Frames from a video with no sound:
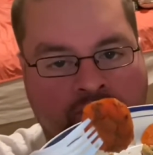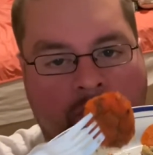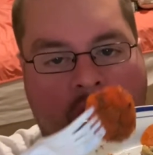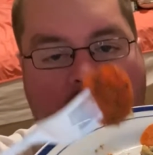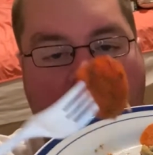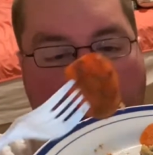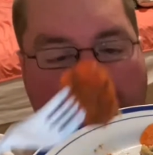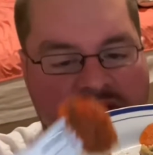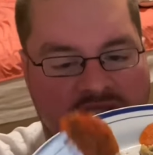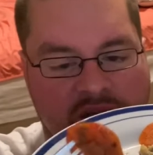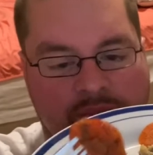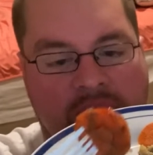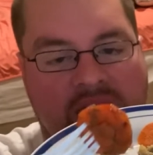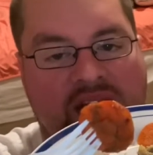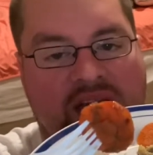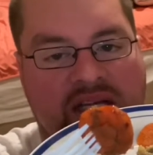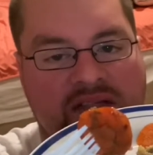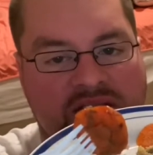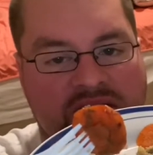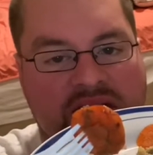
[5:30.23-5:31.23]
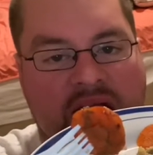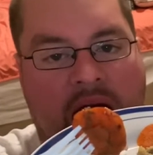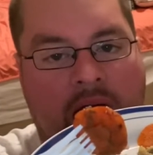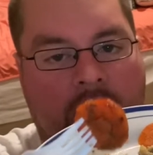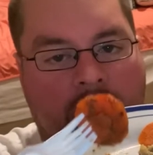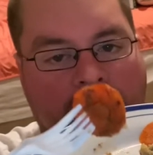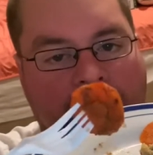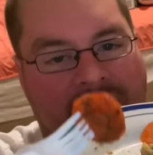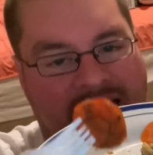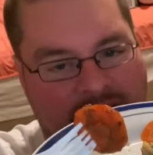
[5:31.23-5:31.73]
in a Dominican
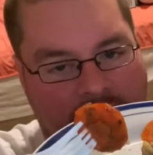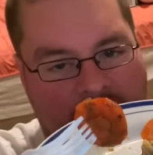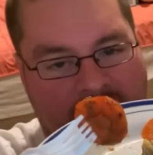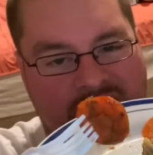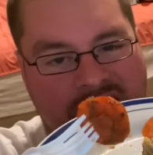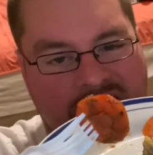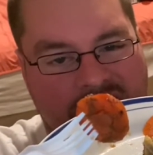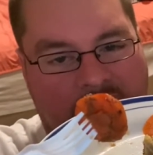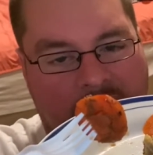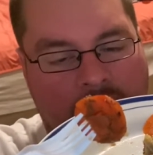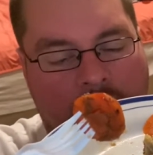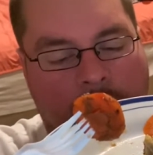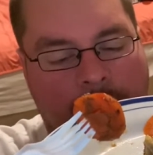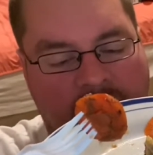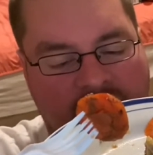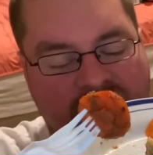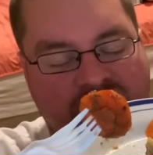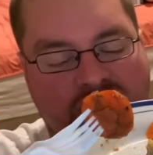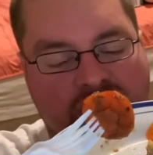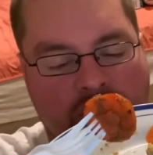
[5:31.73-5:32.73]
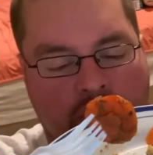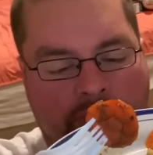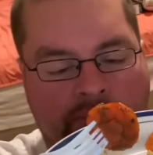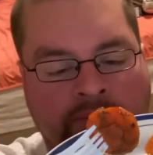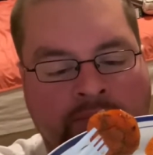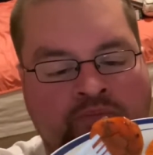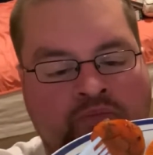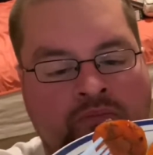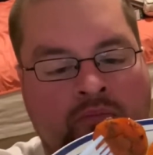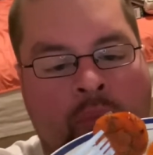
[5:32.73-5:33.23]
style carne guisada beef stew.
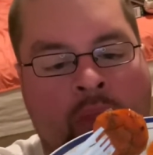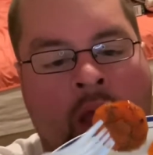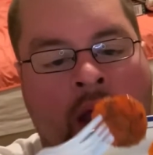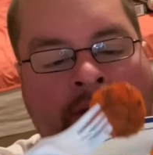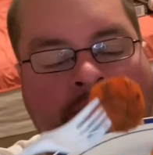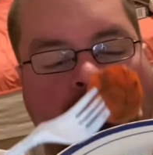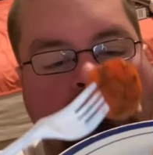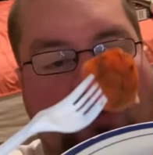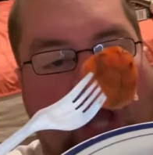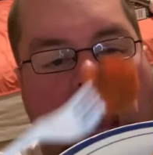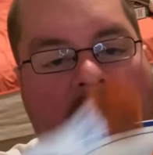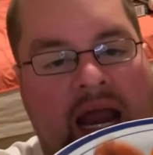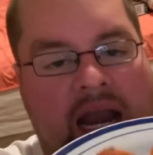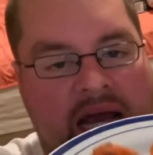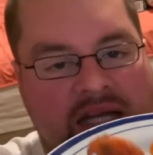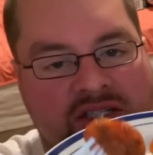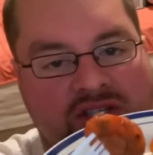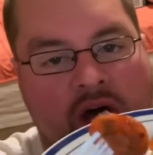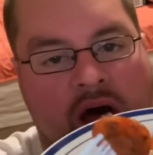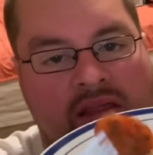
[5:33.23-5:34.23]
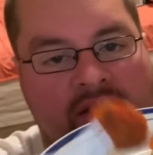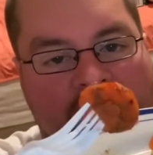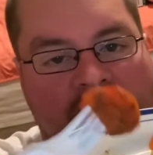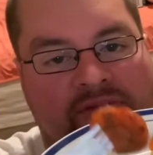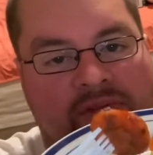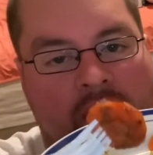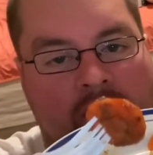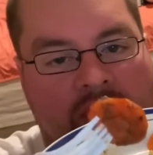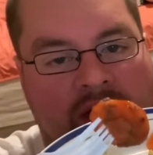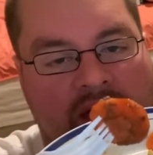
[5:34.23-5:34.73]
And I saw them
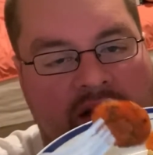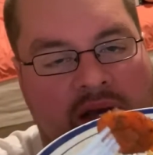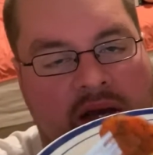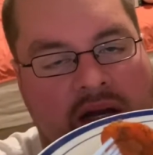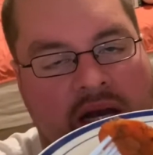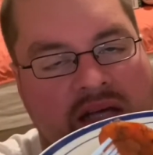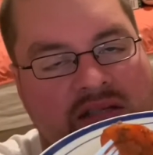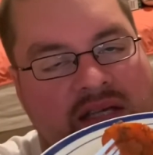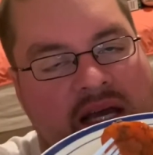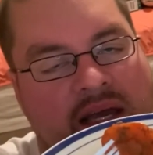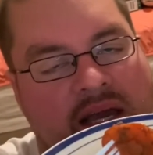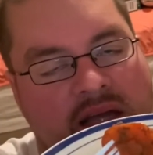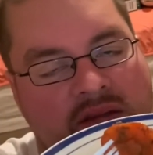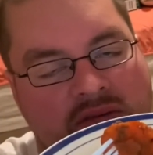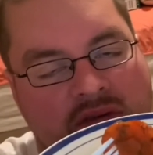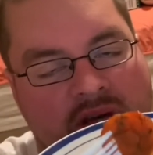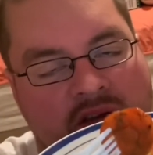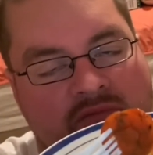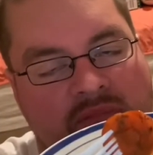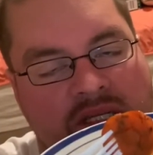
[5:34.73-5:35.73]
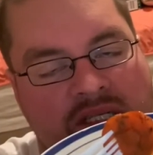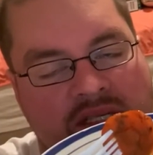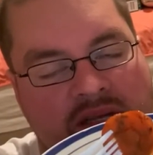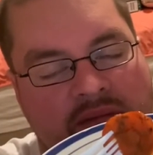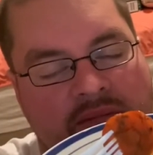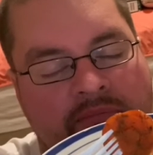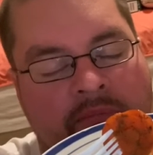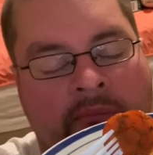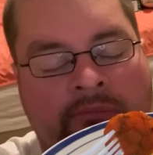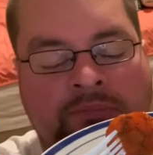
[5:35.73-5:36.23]
floating there and I was like, can you give me
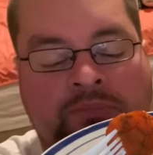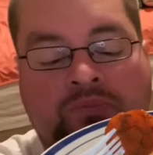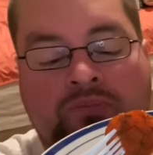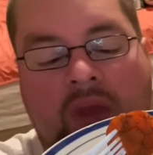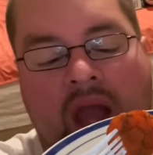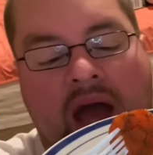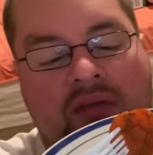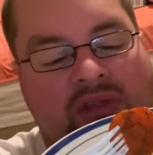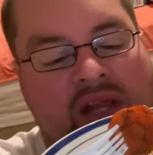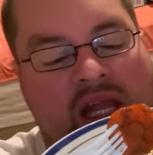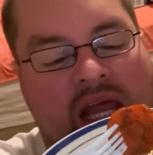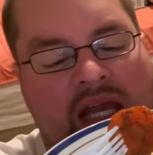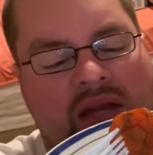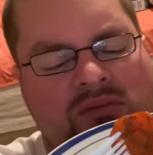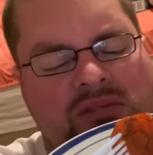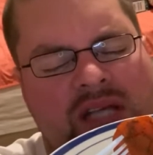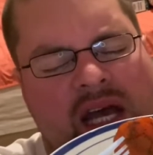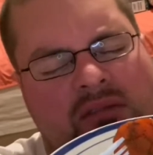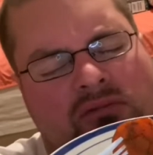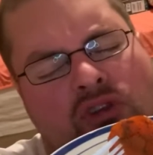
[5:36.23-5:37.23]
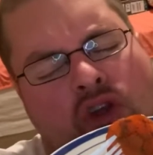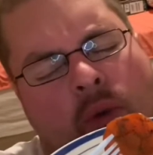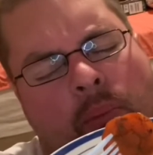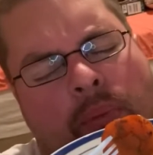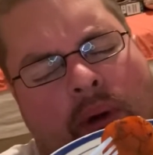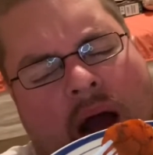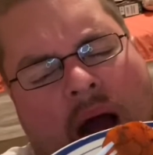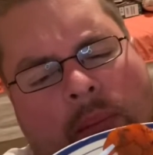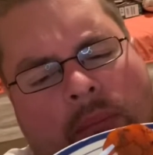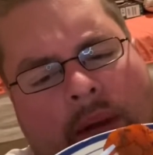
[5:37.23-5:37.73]
some? And the lady was like, no
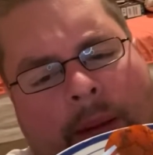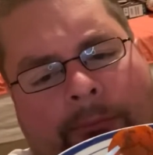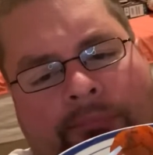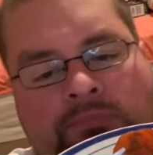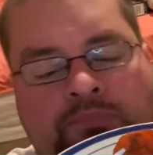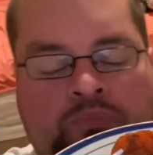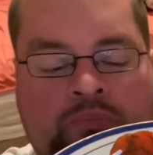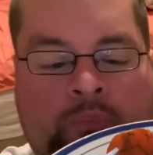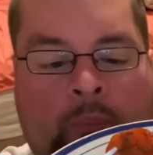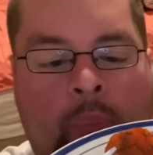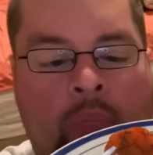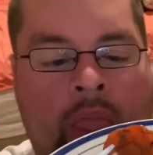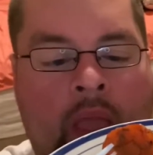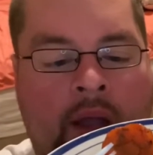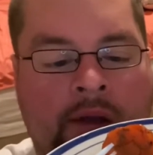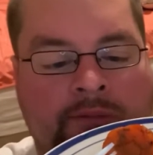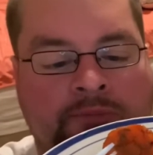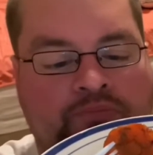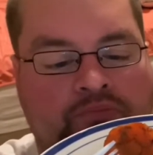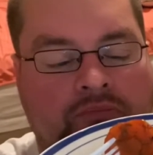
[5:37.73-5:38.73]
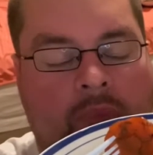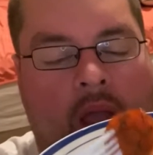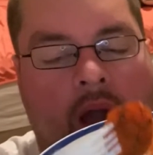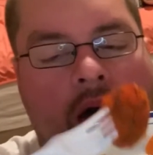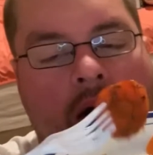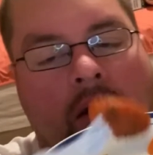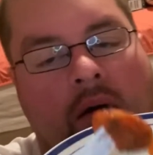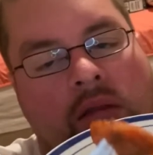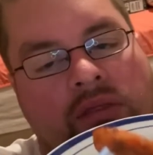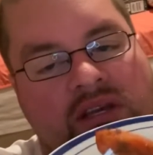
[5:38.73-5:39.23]
problem.
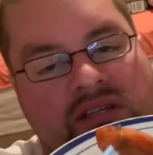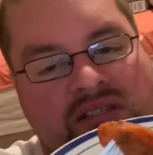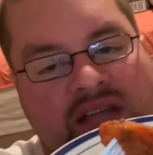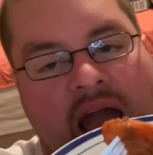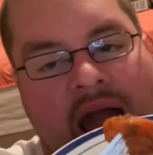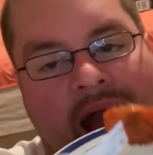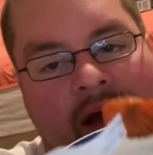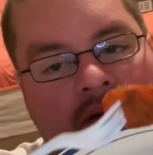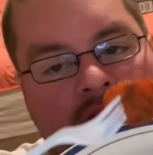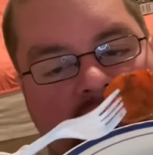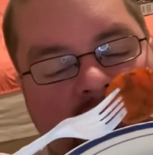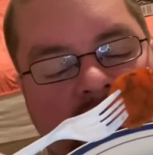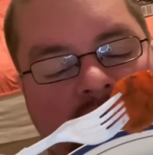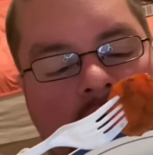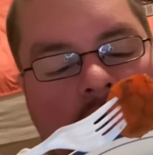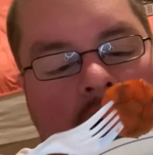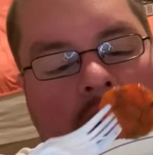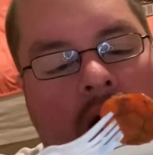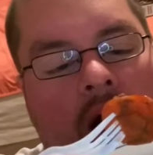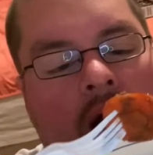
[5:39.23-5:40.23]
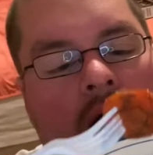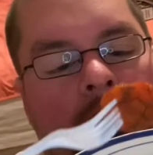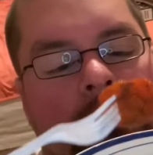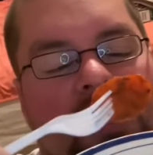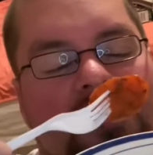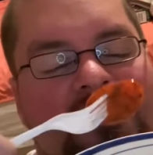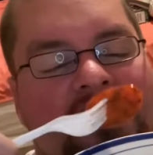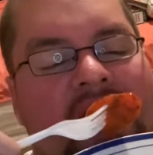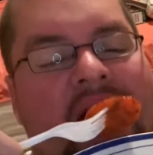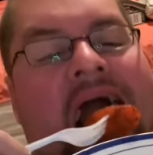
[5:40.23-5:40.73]
Oh, these carrots are
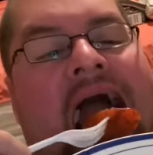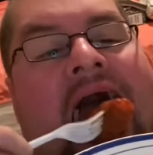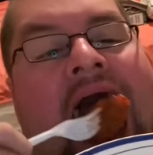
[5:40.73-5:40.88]
amazing.